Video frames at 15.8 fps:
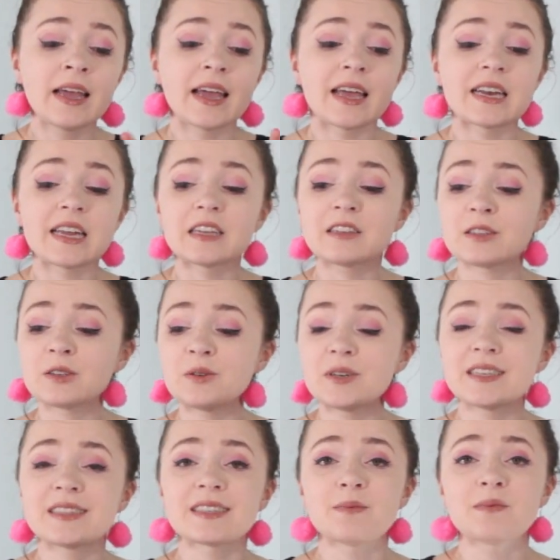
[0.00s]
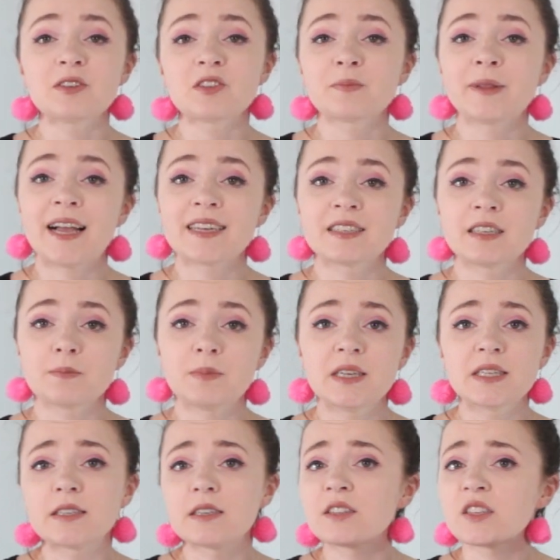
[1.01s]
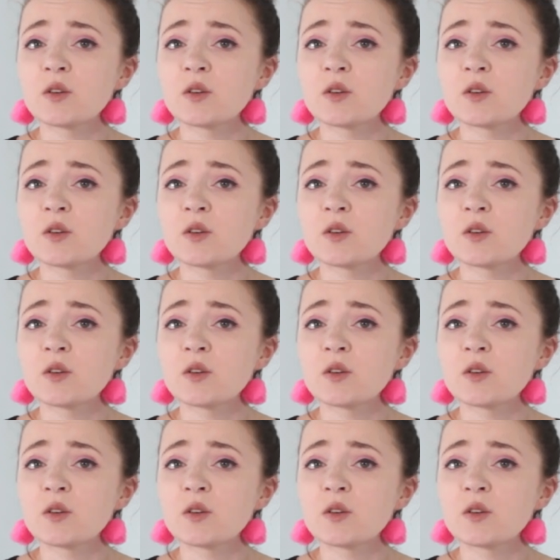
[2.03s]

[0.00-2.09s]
and I glued in some of those plastic pieces.